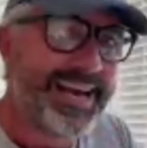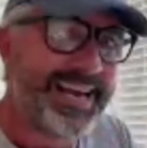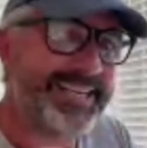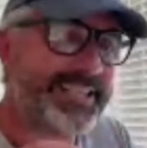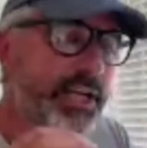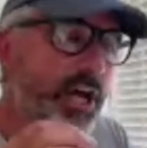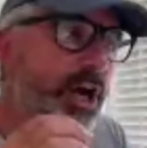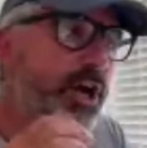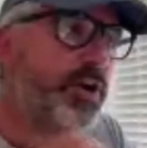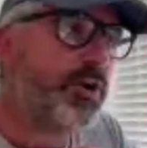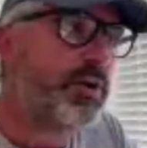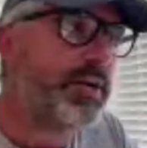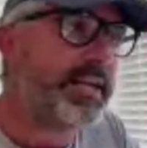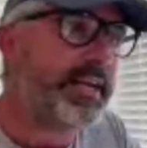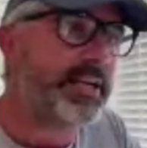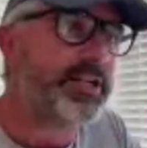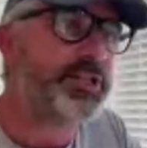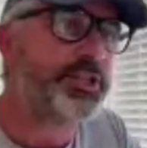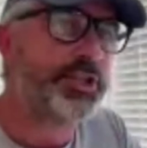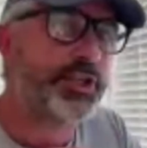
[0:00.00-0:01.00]
It's
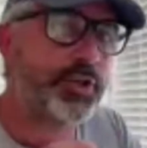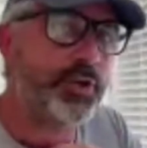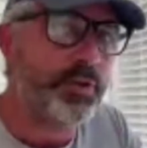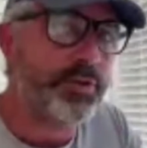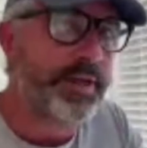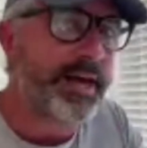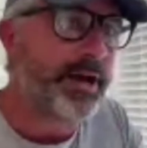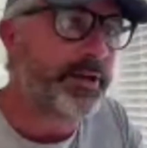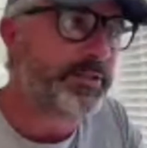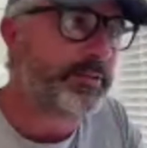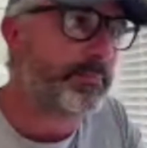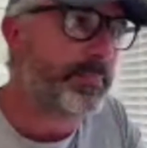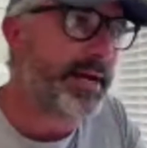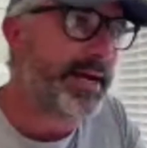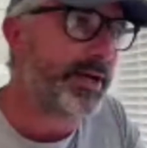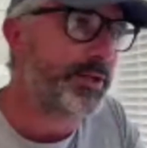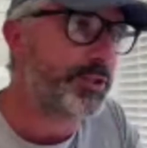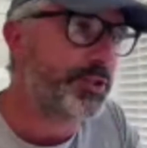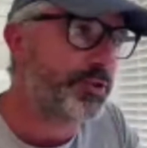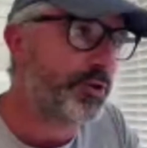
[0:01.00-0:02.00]
only a
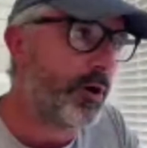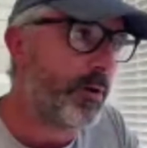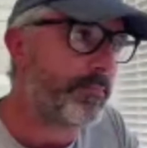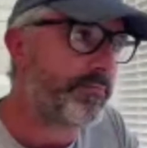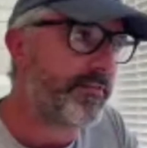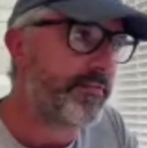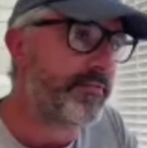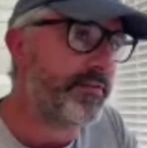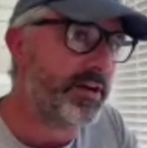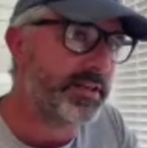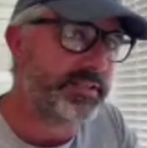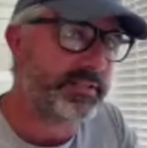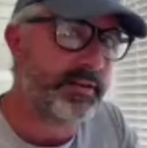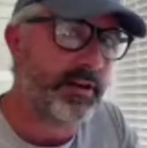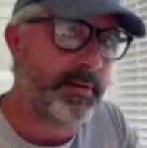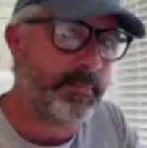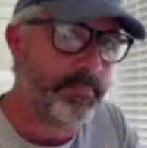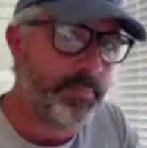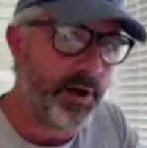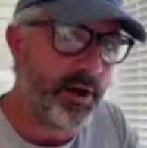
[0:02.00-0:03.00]
£2,000 drop for first
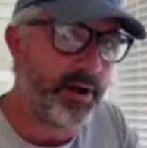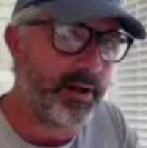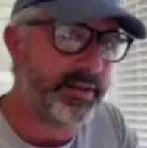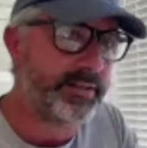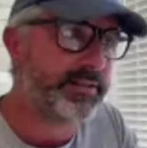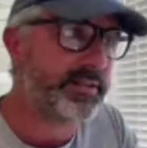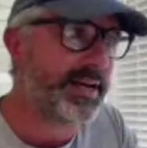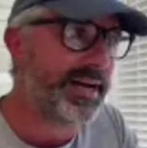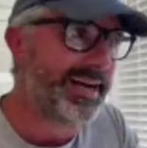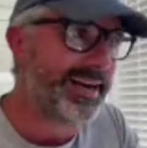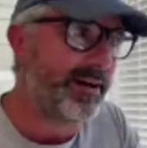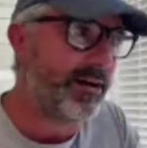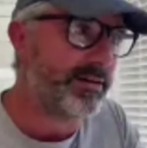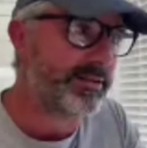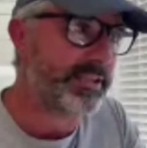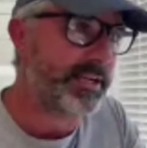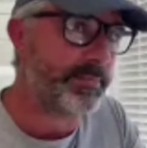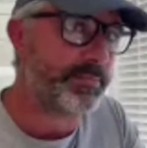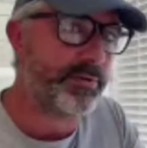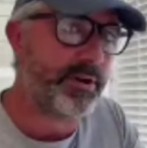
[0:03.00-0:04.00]
time buyers at
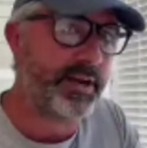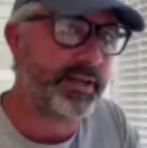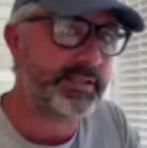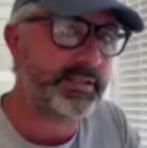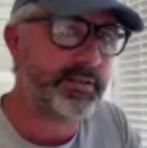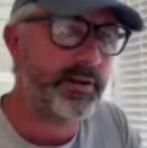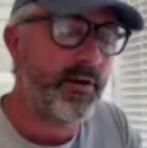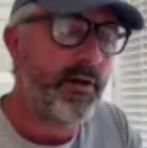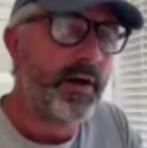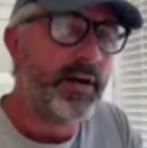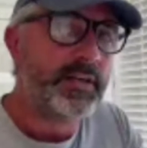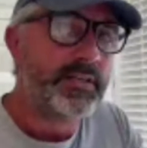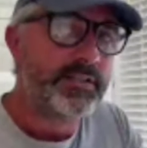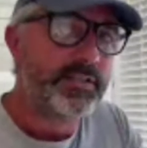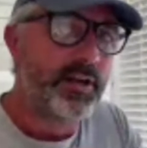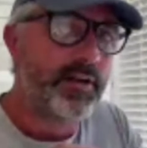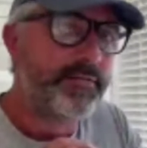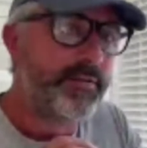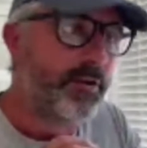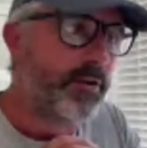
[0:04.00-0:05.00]
asking price.
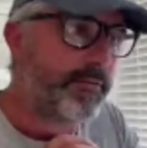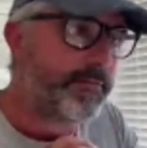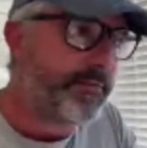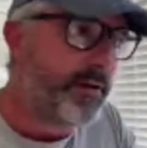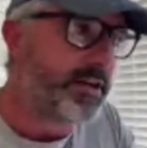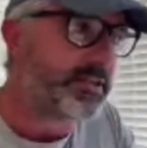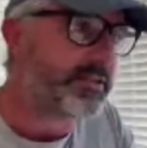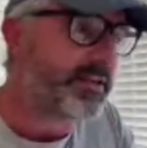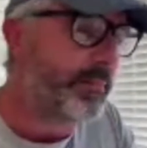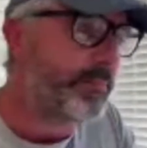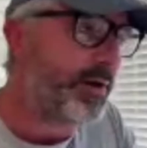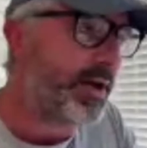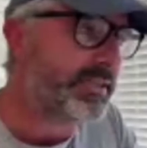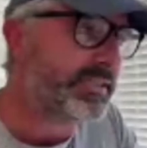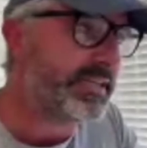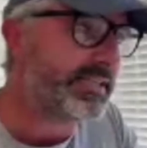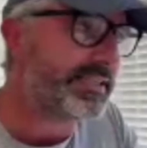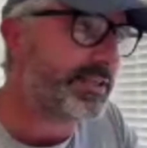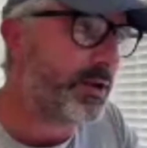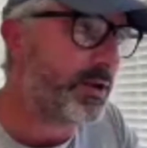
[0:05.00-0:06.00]
So if you've got first time
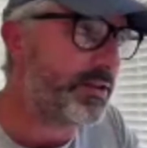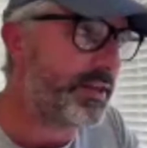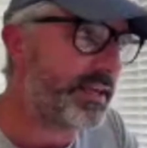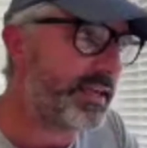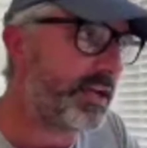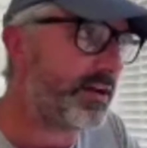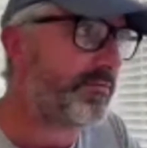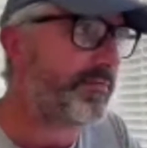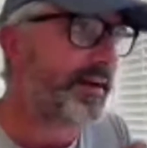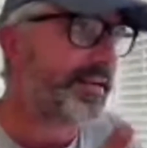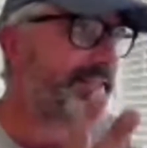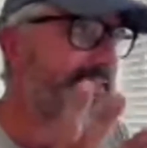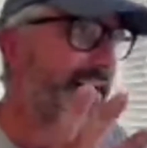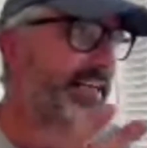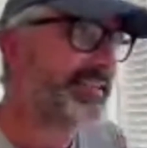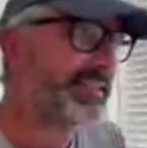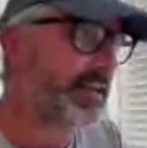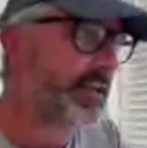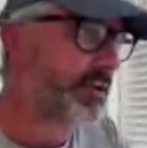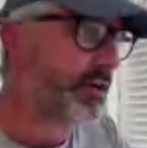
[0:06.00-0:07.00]
buyers listening, you're thinking,
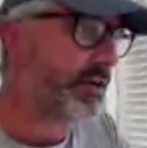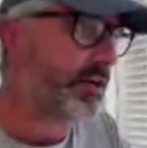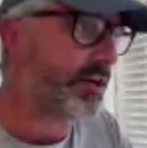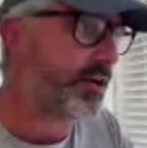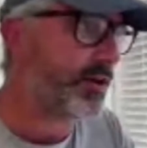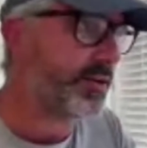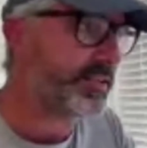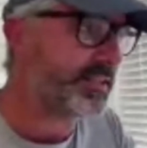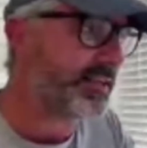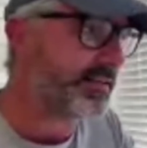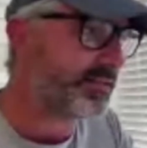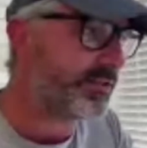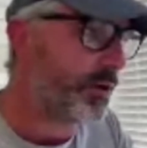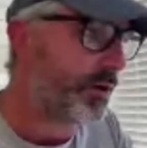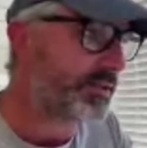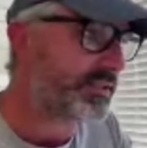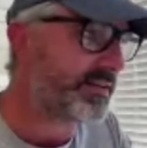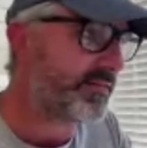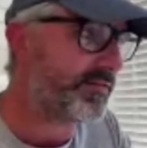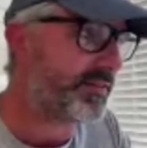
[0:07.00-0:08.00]
fantastic, I'm going to go and
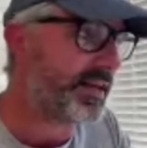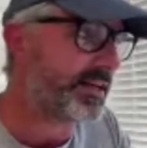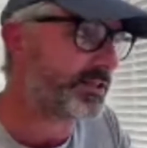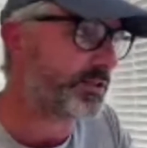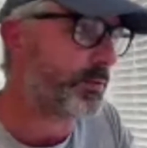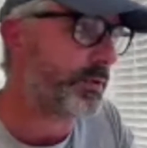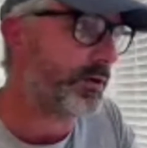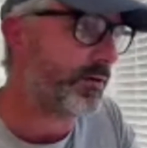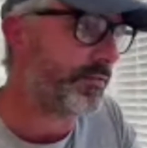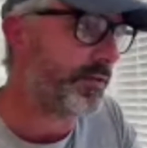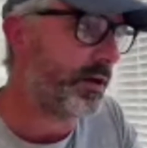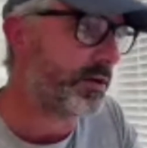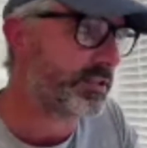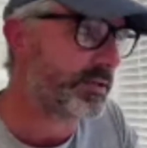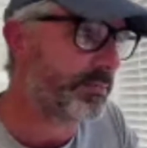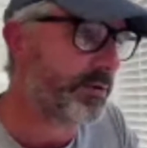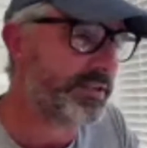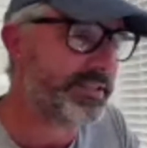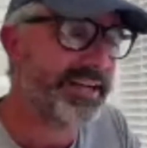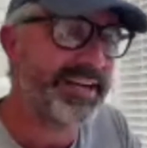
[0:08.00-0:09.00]
knock £7,000 off the
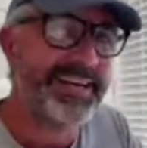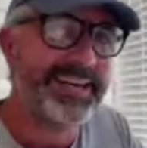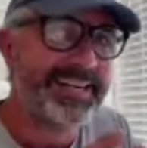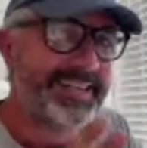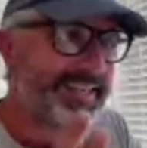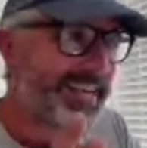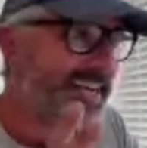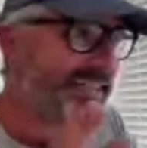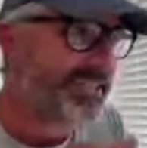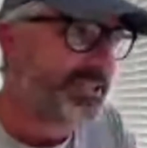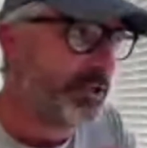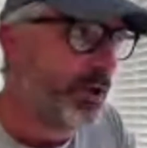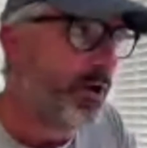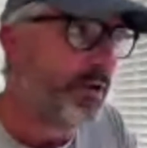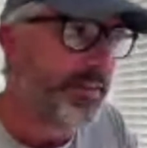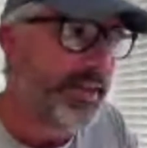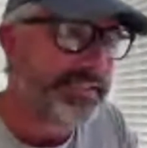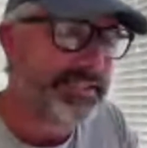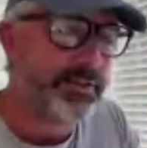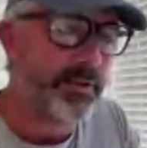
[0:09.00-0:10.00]
asking price. That's
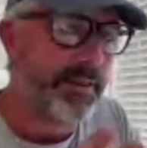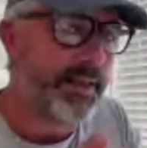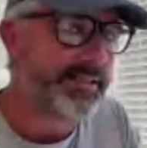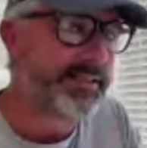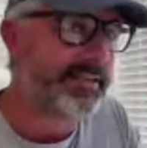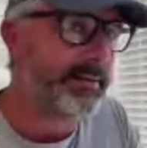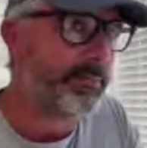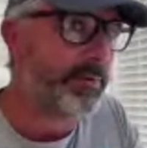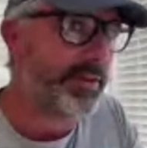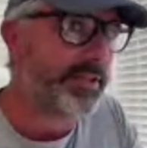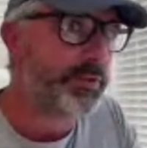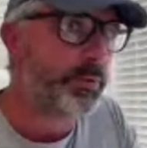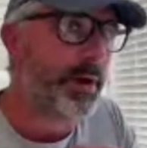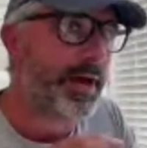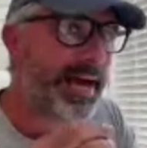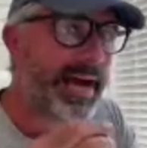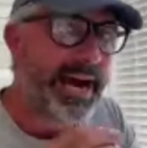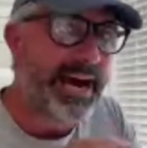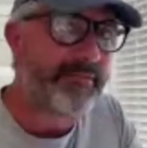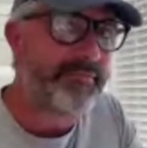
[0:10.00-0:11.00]
not that simple. This is
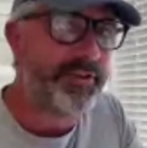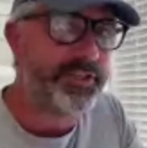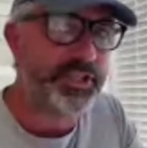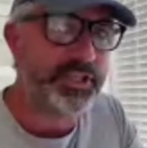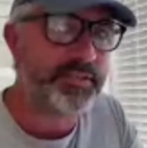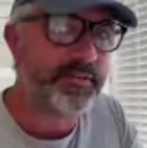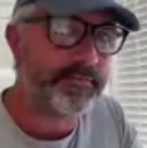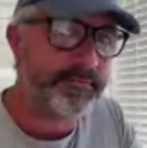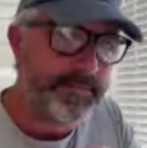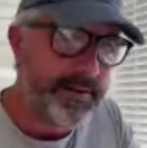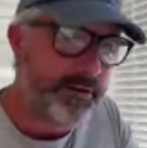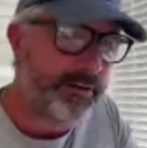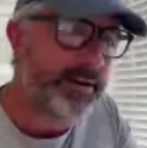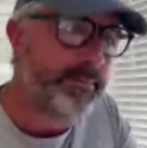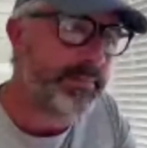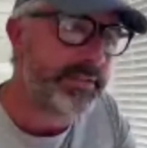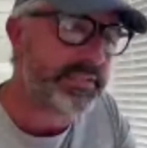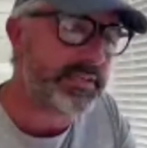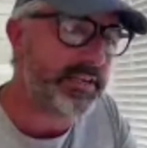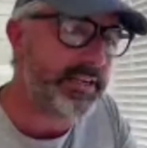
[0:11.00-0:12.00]
why averages are
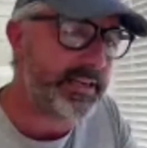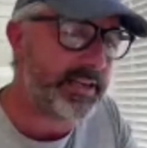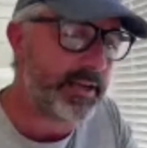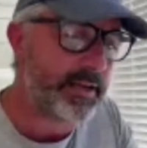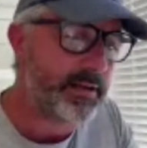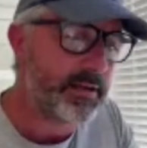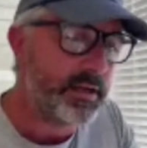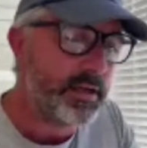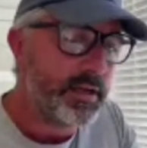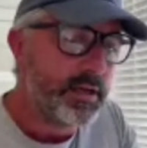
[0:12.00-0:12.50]
very misleading.